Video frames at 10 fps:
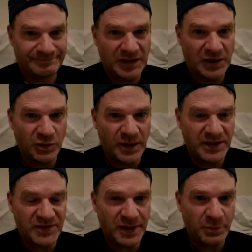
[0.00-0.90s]
A
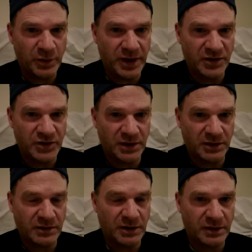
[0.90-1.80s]
great
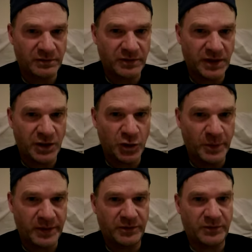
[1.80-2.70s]
separation of the
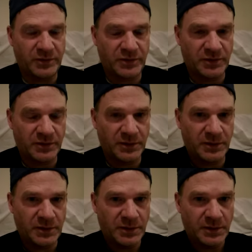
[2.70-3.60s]
humans.
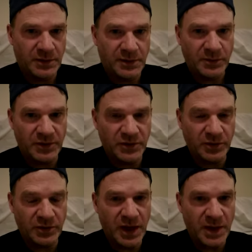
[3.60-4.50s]
What's
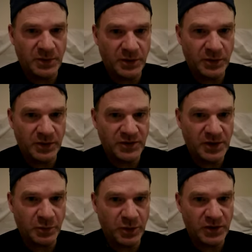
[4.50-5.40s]
going to happen with the
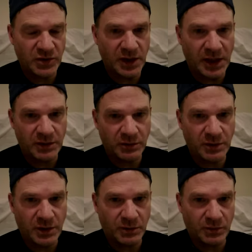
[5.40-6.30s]
separation? I
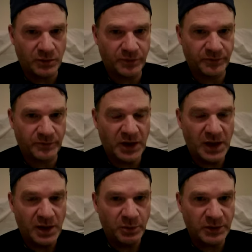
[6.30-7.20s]
don't know.
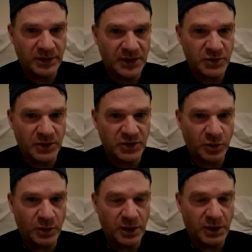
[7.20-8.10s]
But that's what's
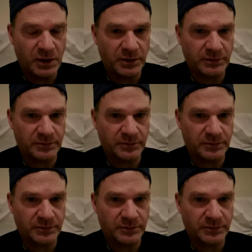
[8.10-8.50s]
going on.